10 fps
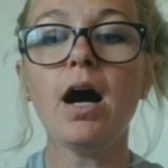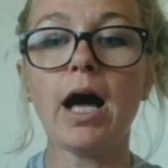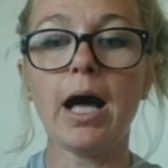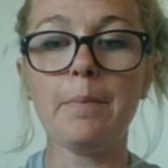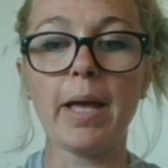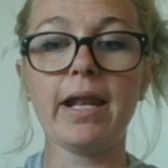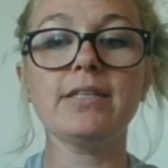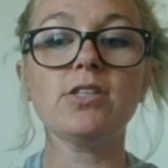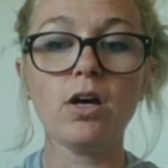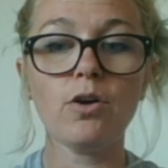And I
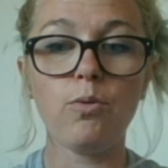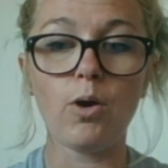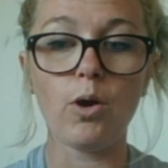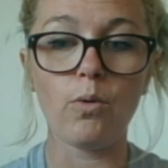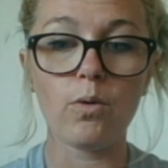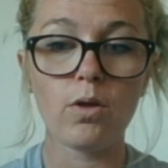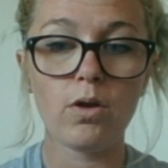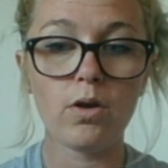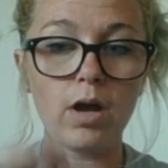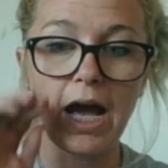saw a quote,
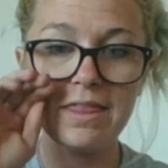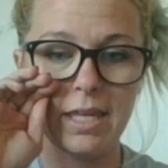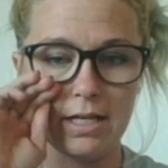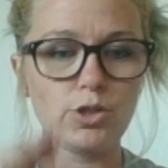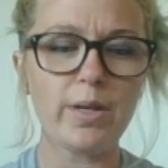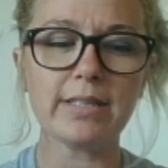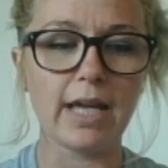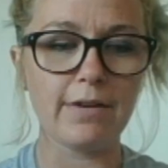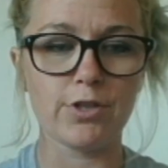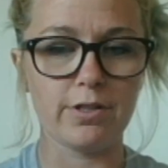I think 2 days
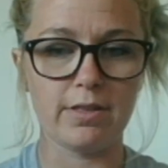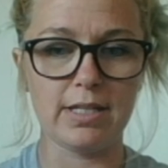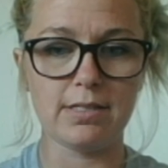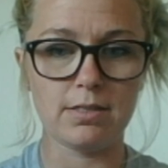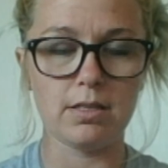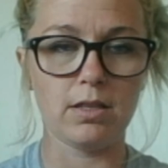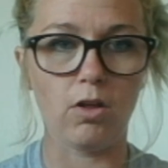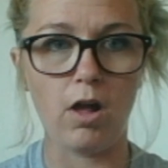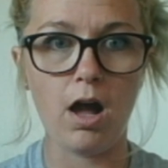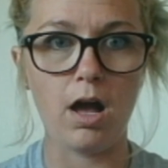after this little
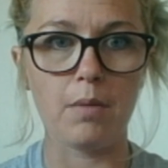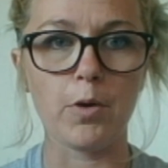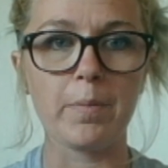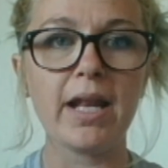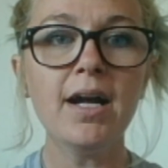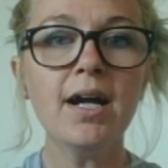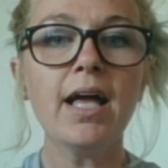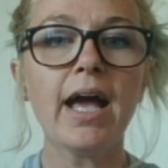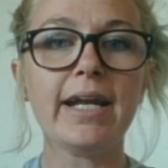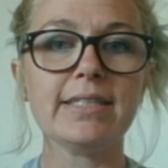aha moment.
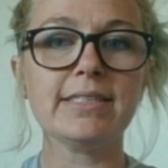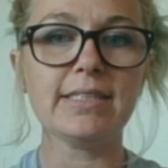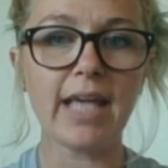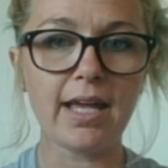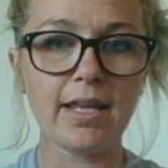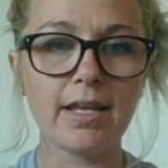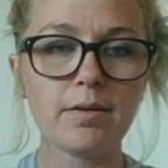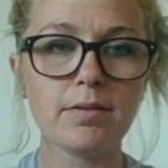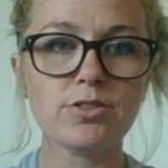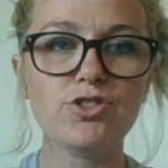And it said,
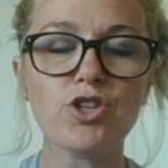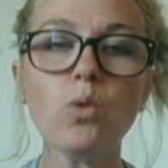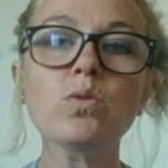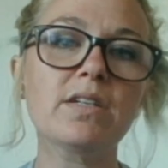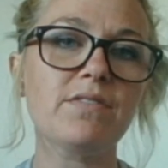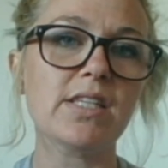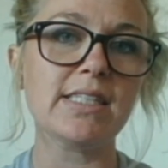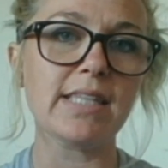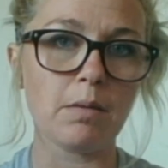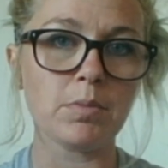don't live the
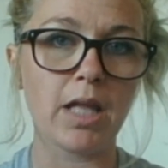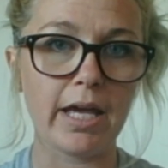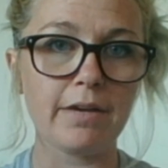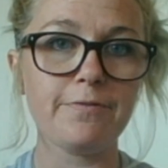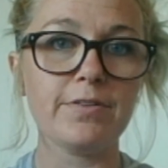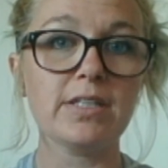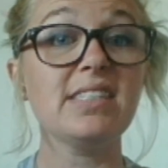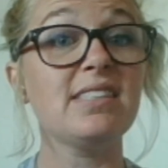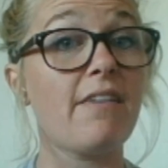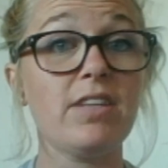same life
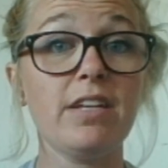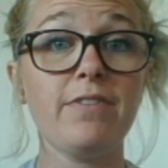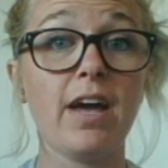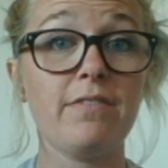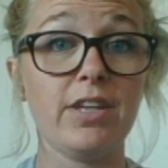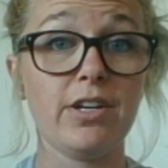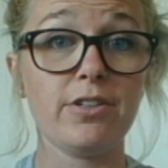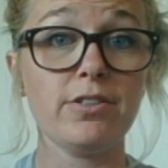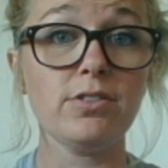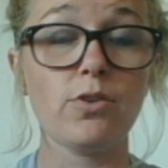75
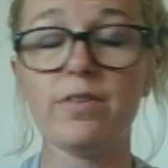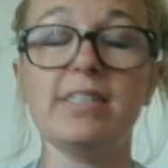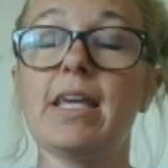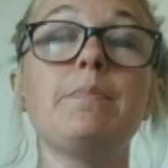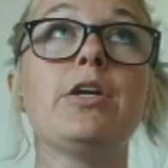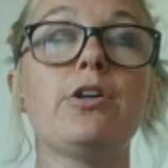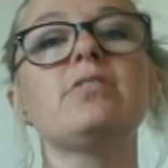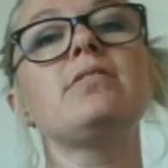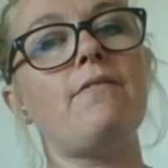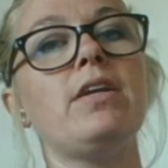years or the same year
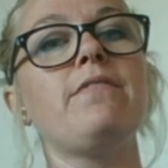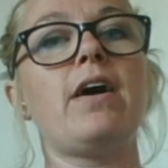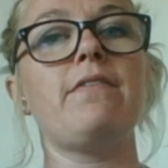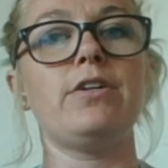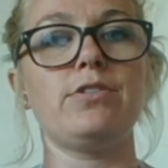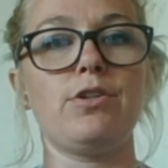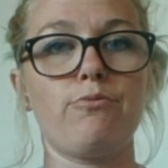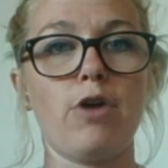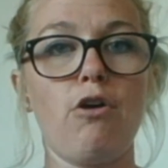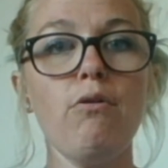75 years in a
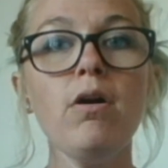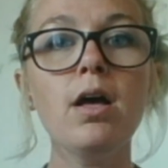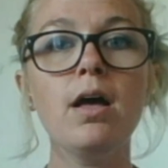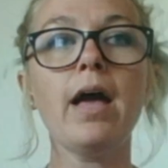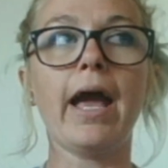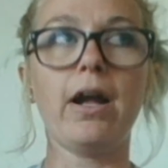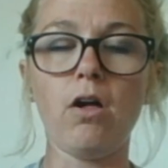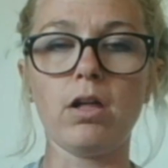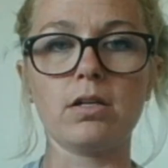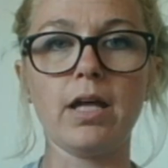row and
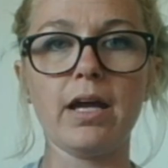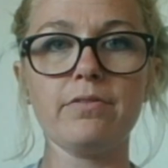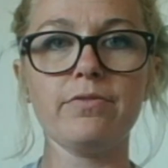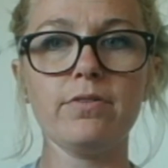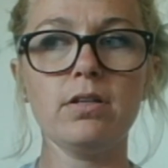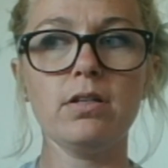call it a life.